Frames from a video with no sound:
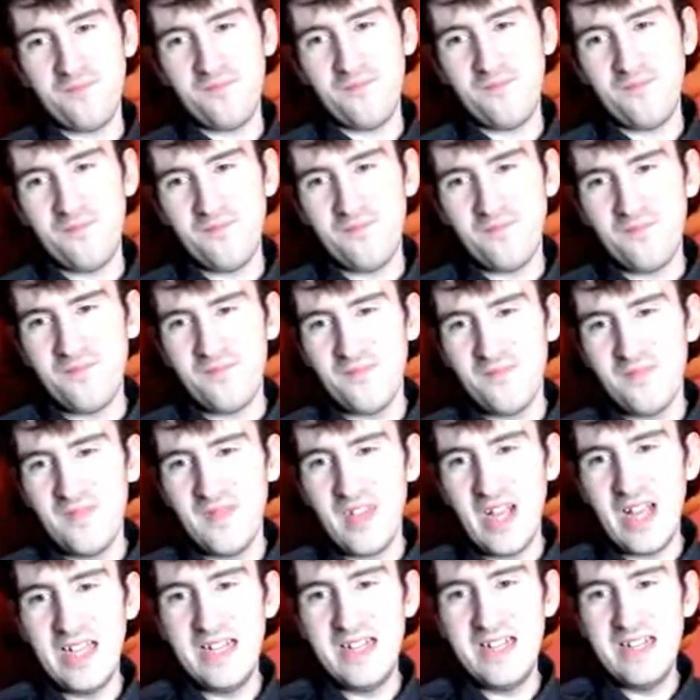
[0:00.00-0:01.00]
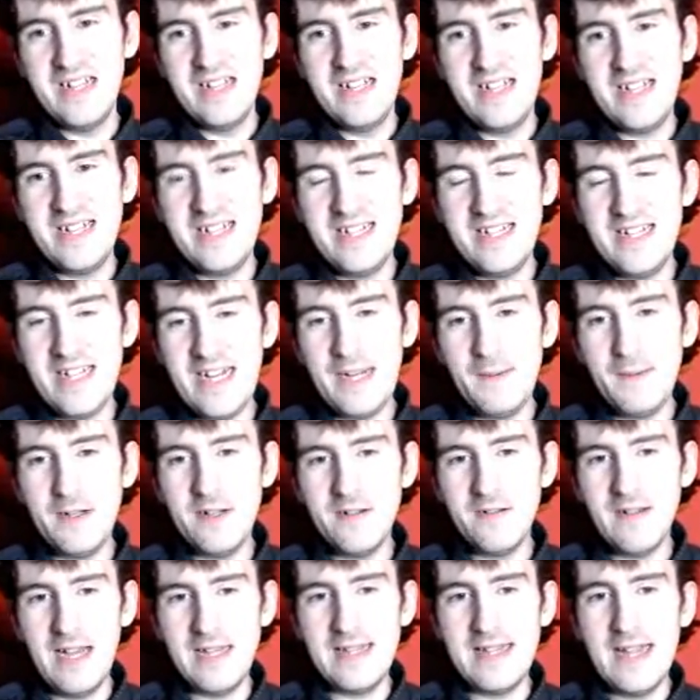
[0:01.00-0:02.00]
And she
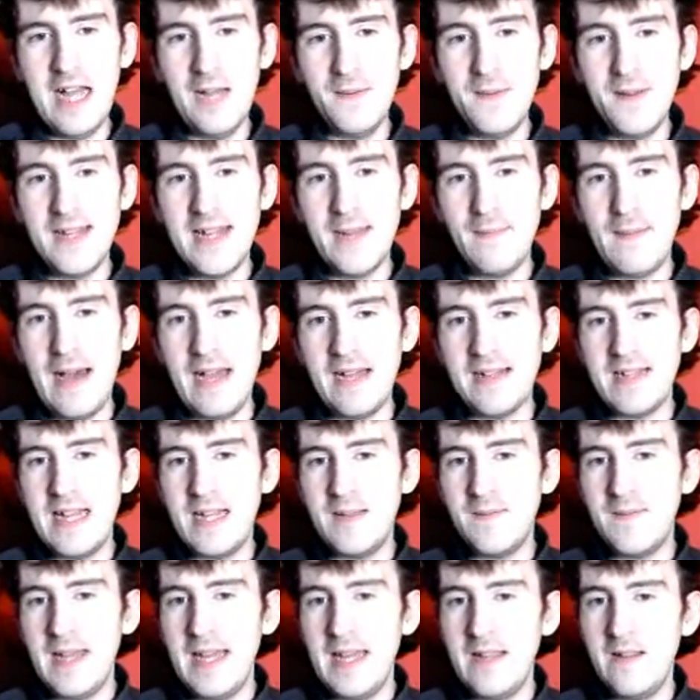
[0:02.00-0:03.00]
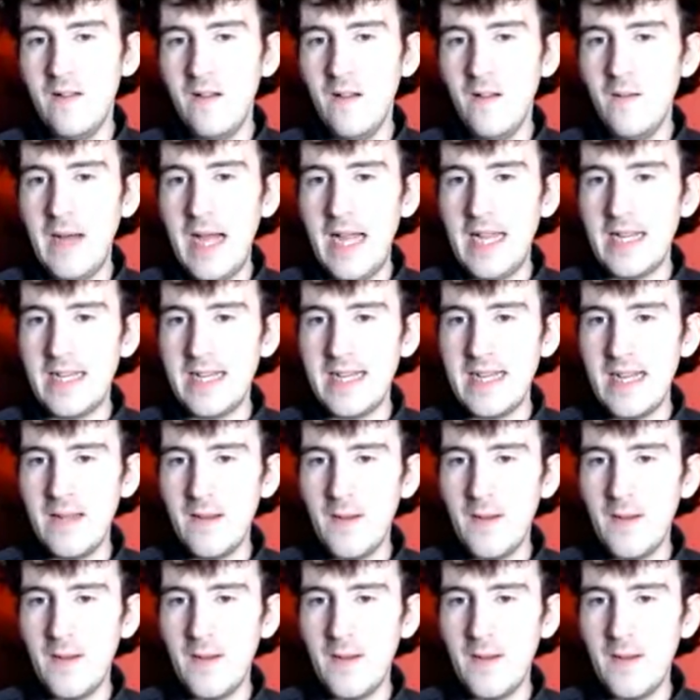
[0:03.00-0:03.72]
even tries to help him get back on his feet and always.